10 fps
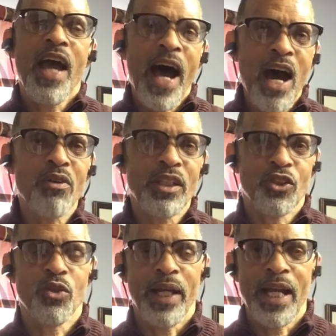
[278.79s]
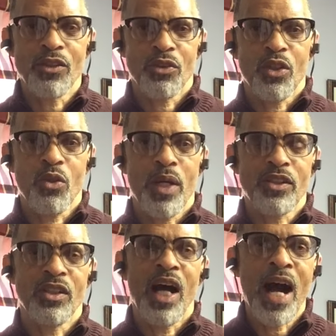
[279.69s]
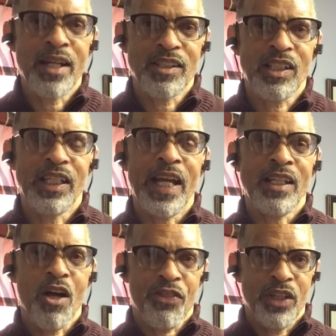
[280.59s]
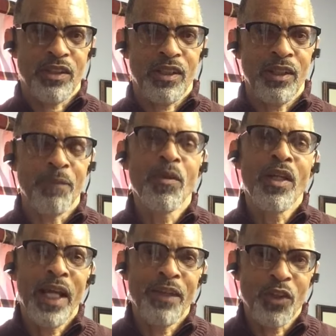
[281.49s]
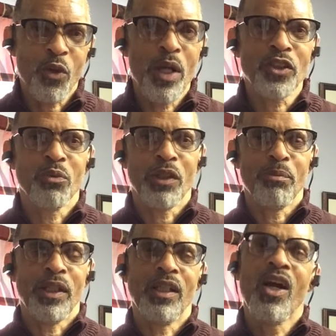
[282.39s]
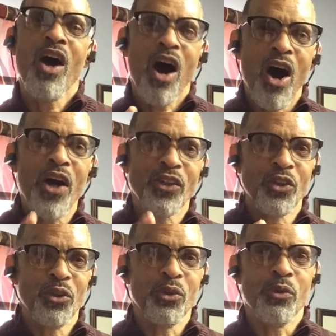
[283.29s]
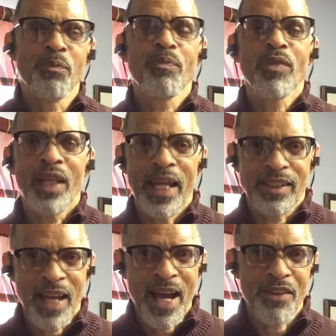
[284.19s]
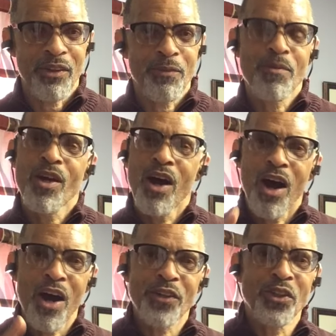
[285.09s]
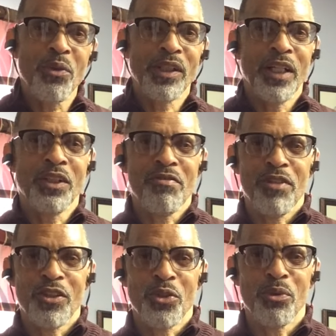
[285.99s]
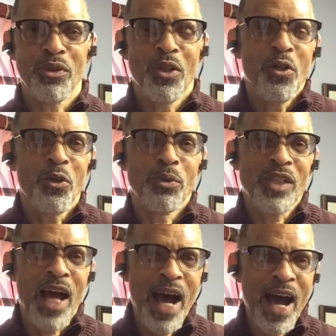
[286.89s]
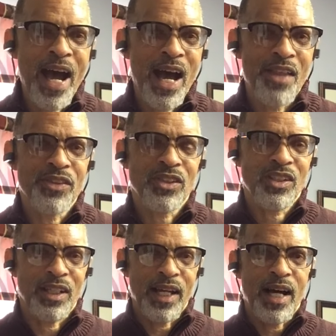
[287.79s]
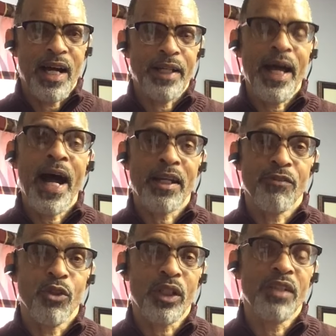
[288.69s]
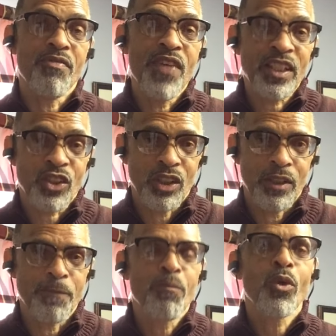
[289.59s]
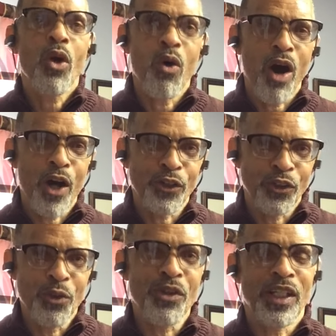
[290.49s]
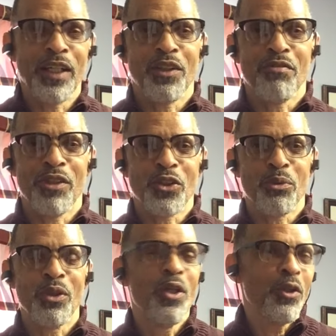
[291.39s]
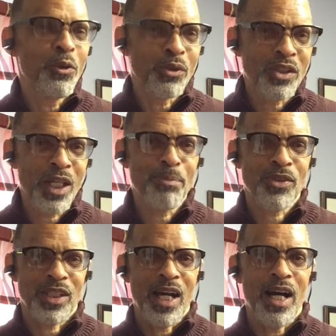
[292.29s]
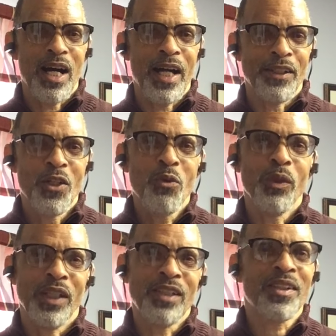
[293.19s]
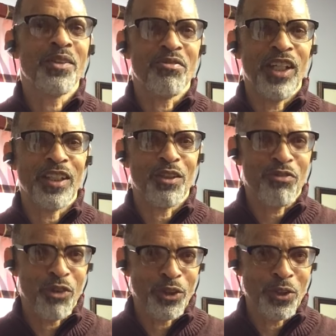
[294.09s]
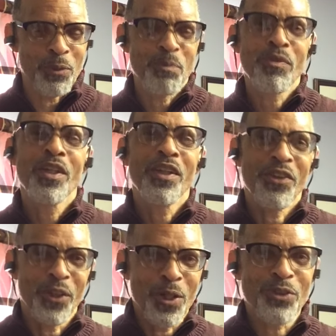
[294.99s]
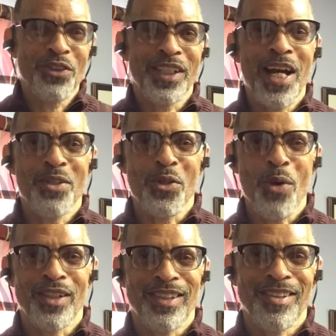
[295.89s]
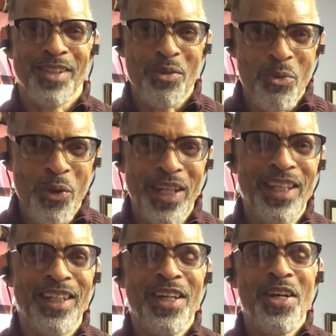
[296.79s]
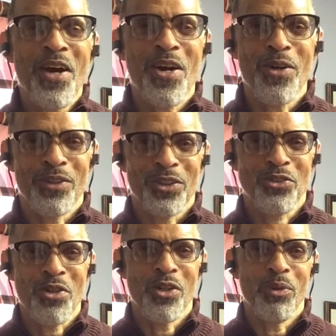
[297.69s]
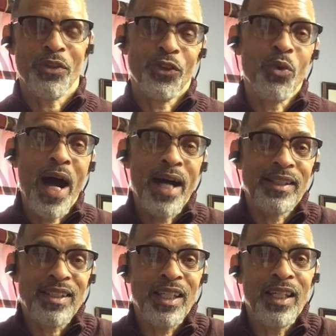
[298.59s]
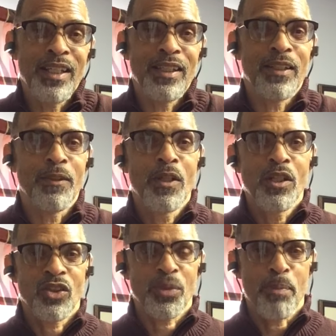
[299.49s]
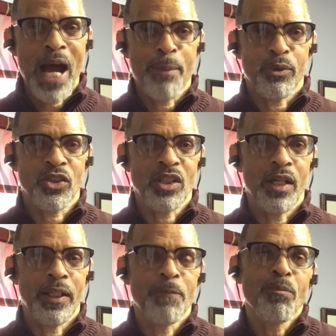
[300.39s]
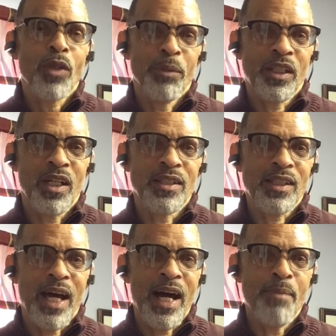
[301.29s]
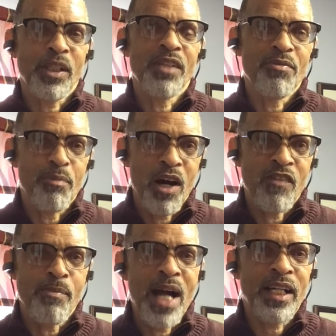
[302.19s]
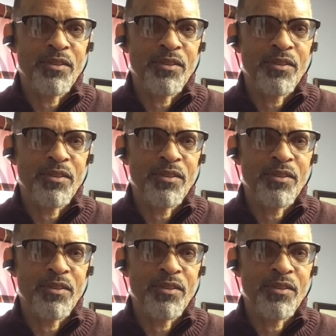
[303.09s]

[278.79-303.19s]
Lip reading: how could you answer the question honestly and authentically? And the question would be, are you a tither? Are you an individual who tithes to God out of your conviction, or are you the individual who tips God when it's convenient for you? Those are the kind of questions that we are going to struggle with. Do I attend Bible study because I'm of my